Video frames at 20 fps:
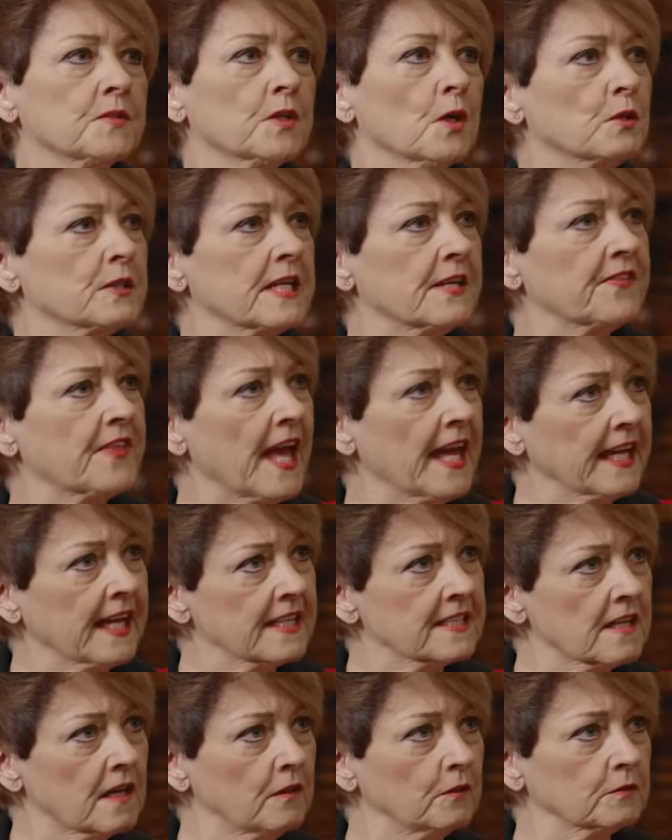So did they
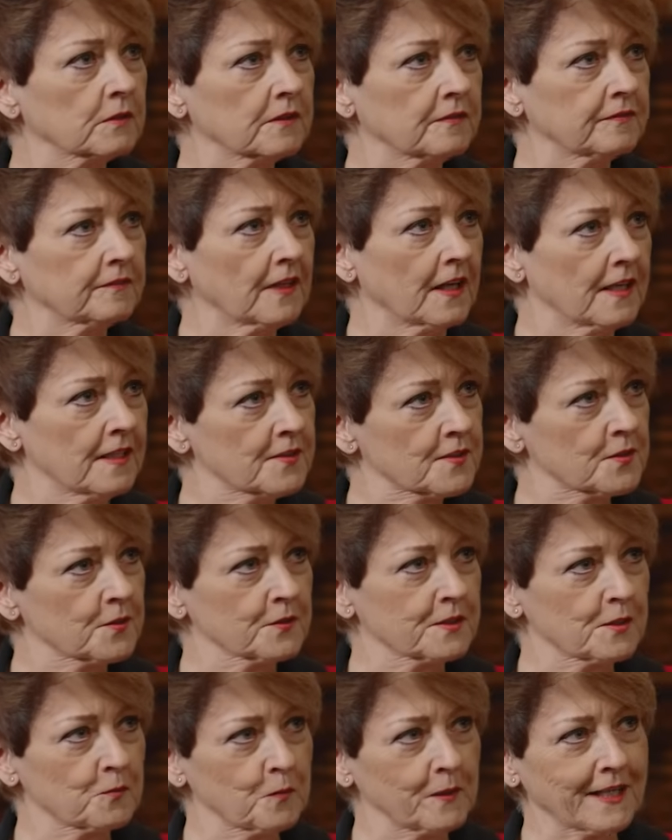get a hold of us, or
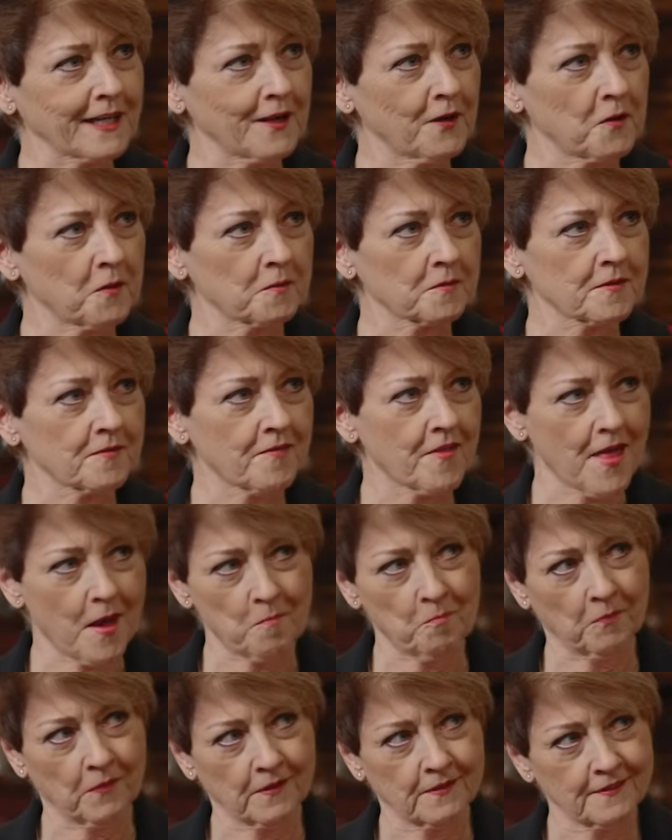did we get hold of them?